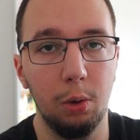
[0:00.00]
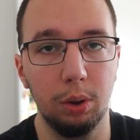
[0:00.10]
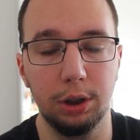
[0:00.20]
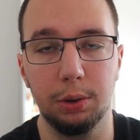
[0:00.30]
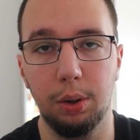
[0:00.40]

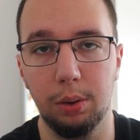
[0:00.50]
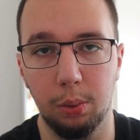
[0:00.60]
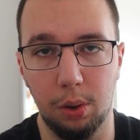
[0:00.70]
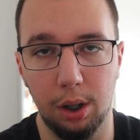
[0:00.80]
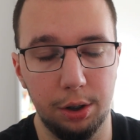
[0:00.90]
which is going
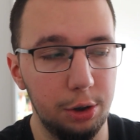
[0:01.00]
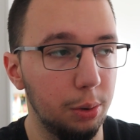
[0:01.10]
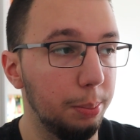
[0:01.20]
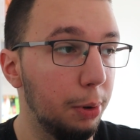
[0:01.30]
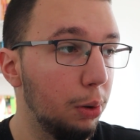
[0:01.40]
to hurt
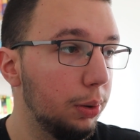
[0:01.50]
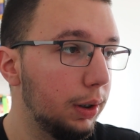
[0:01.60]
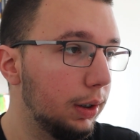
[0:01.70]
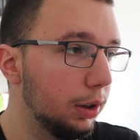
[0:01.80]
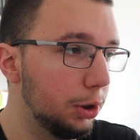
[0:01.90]
you
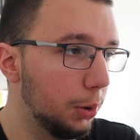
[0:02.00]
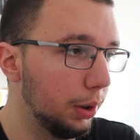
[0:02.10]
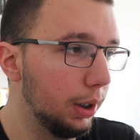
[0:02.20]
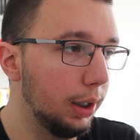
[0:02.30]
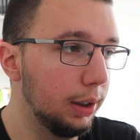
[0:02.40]
both in the
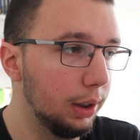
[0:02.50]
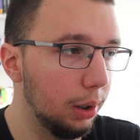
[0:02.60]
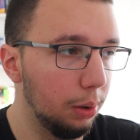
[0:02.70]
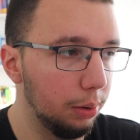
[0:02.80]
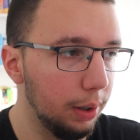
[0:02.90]
short and in
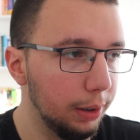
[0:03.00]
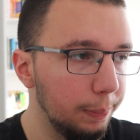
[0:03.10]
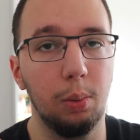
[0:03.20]
the long run.